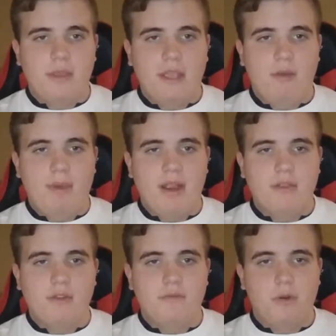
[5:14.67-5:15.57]
they go back
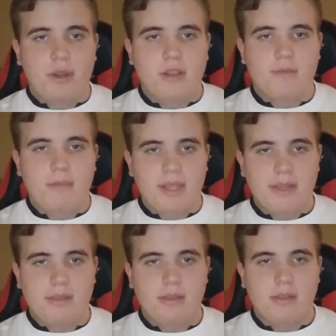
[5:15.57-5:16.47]
to avoidance,
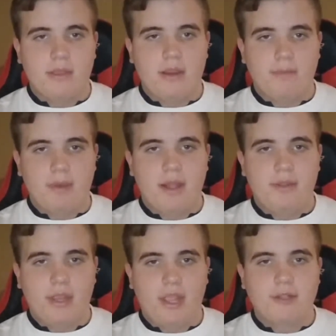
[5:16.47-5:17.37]
making their
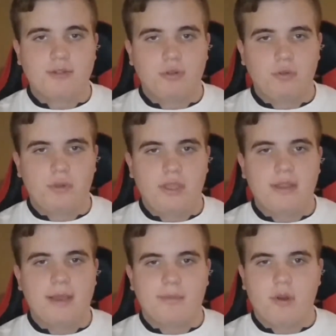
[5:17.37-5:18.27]
bonding a truly
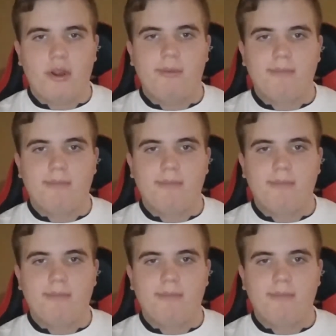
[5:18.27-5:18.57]
temporary